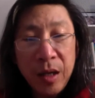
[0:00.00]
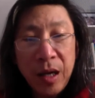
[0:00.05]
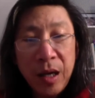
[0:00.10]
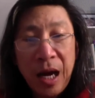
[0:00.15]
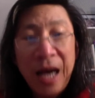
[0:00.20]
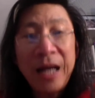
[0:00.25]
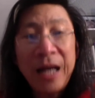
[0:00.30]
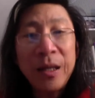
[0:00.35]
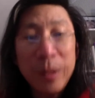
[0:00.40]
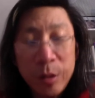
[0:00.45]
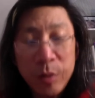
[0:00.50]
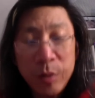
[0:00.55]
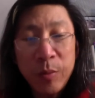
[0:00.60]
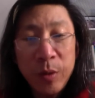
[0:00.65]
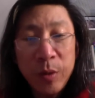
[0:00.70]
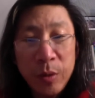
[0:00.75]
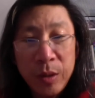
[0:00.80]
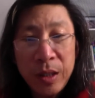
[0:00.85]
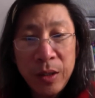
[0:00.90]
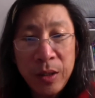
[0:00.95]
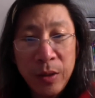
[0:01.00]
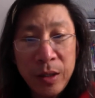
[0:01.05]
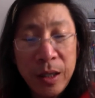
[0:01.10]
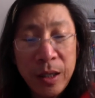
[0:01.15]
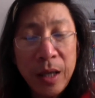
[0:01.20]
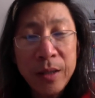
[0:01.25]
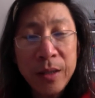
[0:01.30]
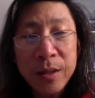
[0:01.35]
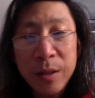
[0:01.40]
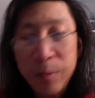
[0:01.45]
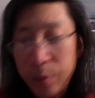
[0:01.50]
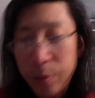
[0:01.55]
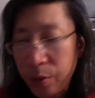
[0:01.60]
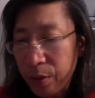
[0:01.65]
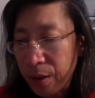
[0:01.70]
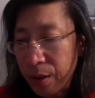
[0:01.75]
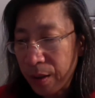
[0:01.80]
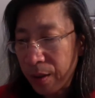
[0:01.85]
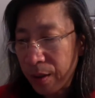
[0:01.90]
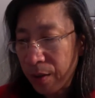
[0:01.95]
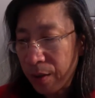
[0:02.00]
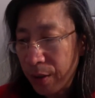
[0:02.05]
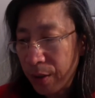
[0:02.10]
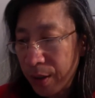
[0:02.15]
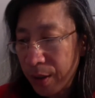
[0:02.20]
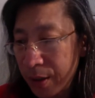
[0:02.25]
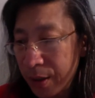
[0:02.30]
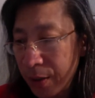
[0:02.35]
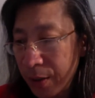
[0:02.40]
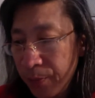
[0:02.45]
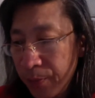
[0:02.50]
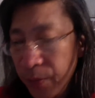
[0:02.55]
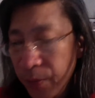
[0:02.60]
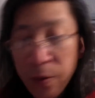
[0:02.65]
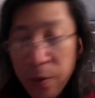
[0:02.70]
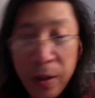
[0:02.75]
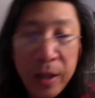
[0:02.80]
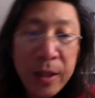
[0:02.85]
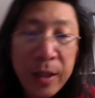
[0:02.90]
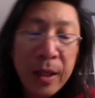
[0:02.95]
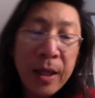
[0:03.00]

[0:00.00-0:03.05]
island building or continent building there is, right?